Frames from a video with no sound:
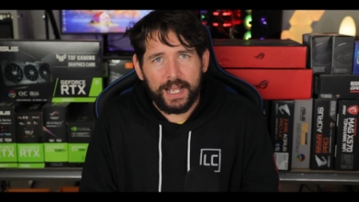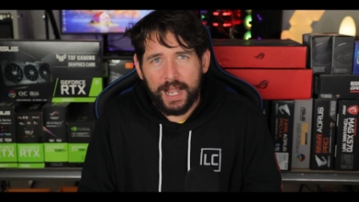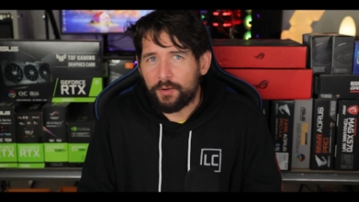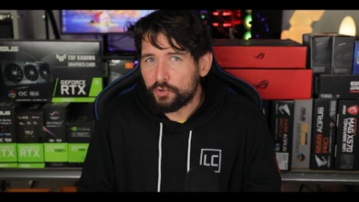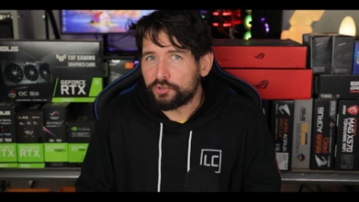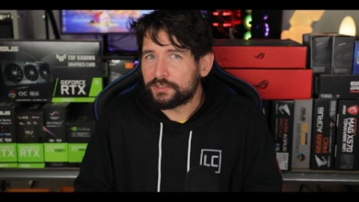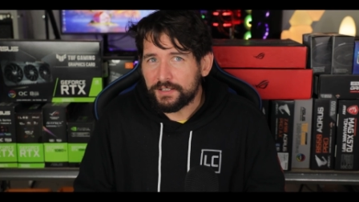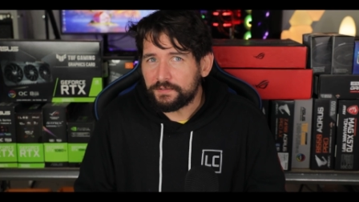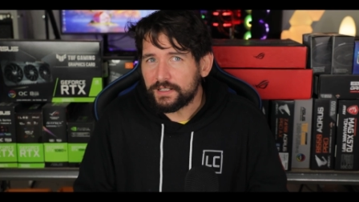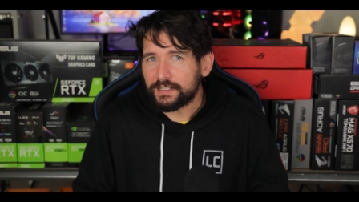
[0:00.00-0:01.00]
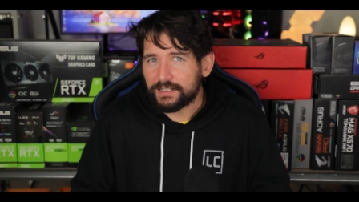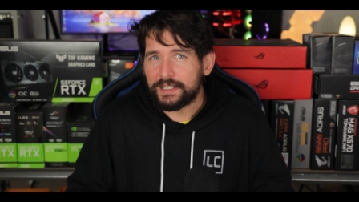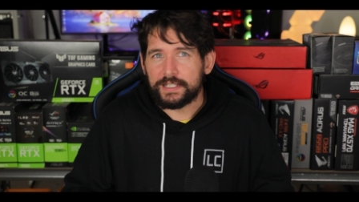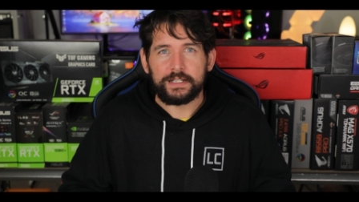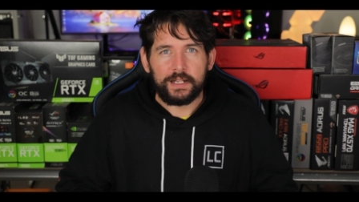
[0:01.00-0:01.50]
I would
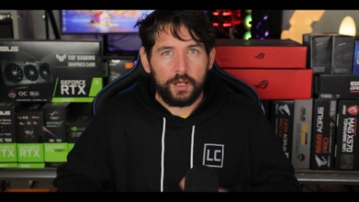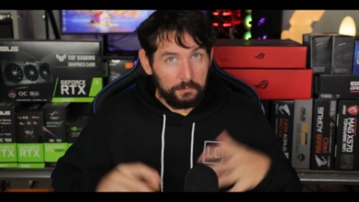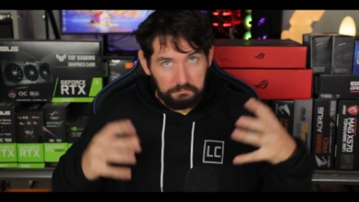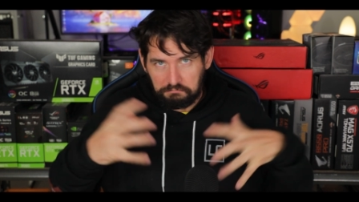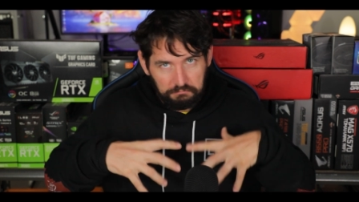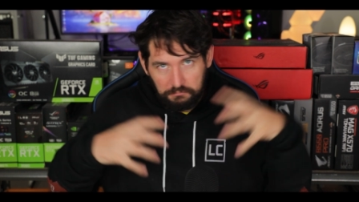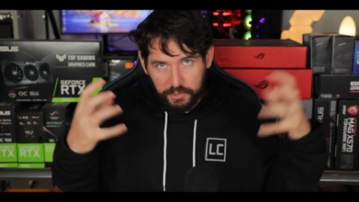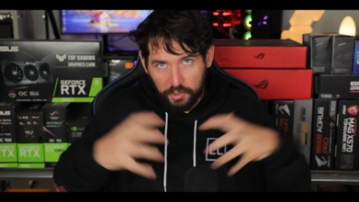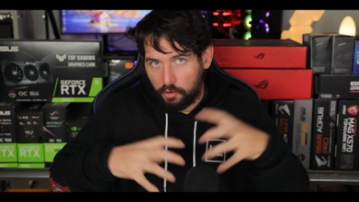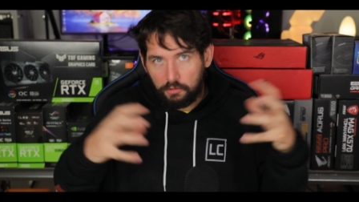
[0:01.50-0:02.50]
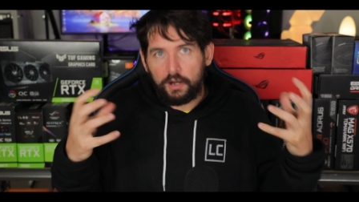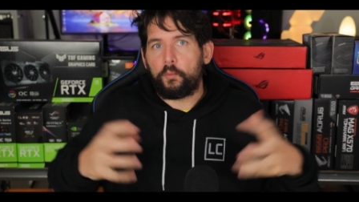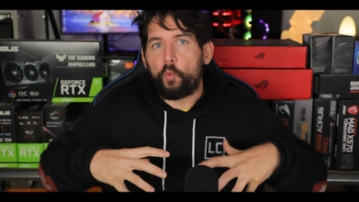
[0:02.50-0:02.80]
definitely, you know,